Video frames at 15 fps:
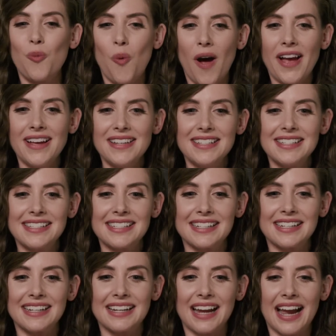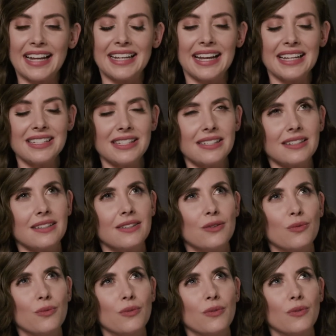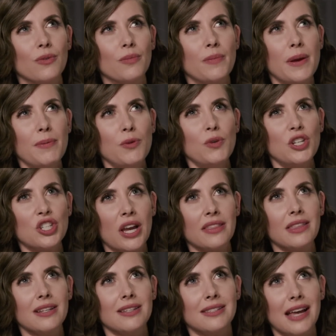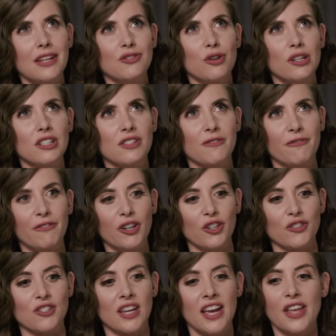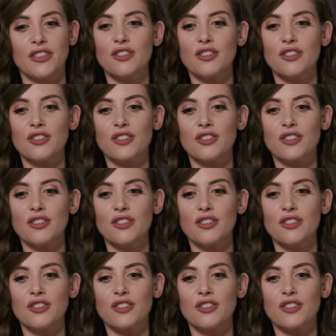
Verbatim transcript: was, I guess, maybe we shot the disaster artist first.